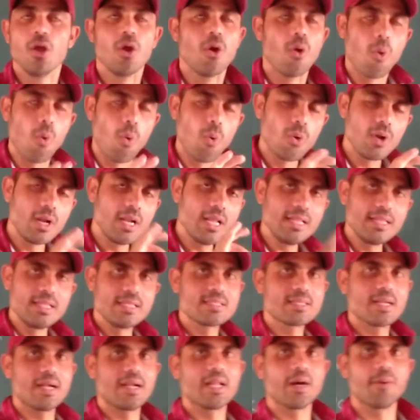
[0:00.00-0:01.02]
Only
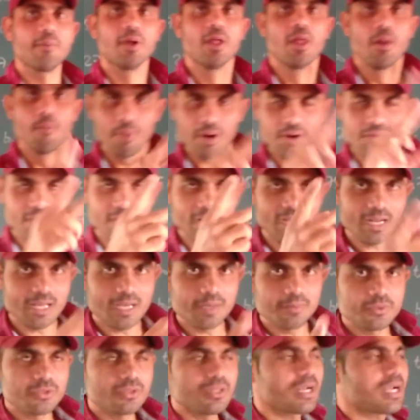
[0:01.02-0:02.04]
this kind of. But when it
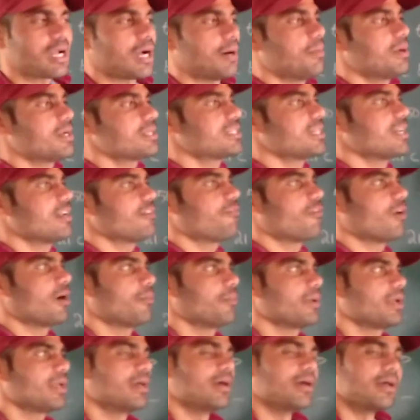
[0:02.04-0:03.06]
comes to the commercial
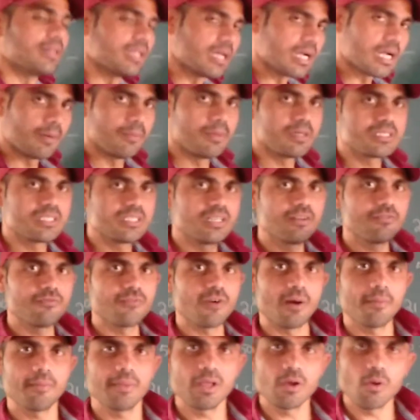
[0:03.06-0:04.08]
farming
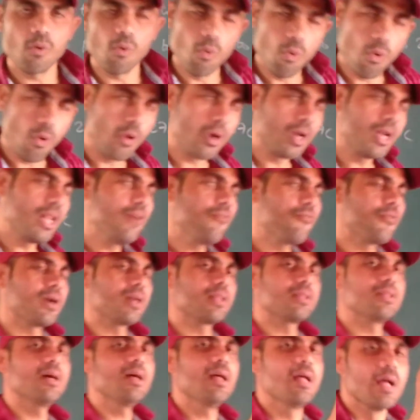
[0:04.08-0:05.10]
only for
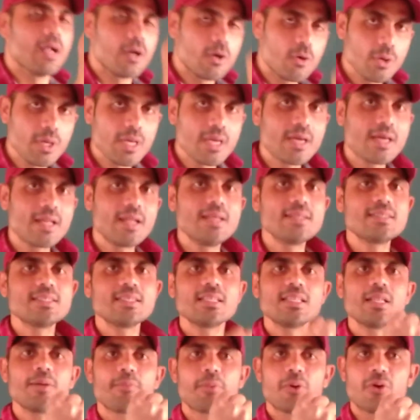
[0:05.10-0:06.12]
the
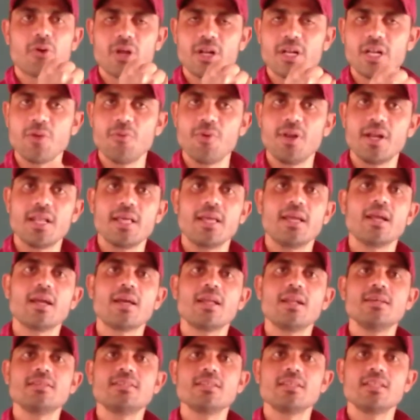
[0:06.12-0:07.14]
increasing the productivity,
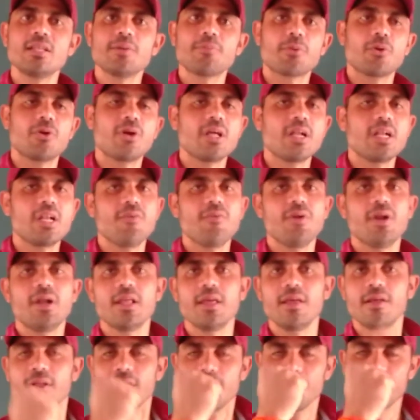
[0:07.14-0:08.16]

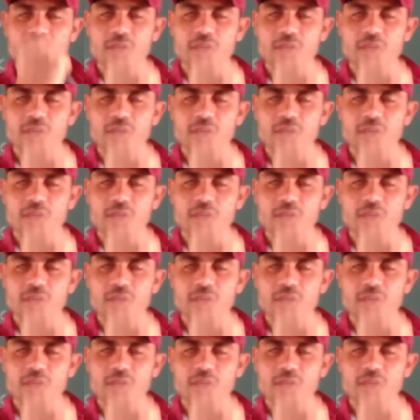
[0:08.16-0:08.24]
the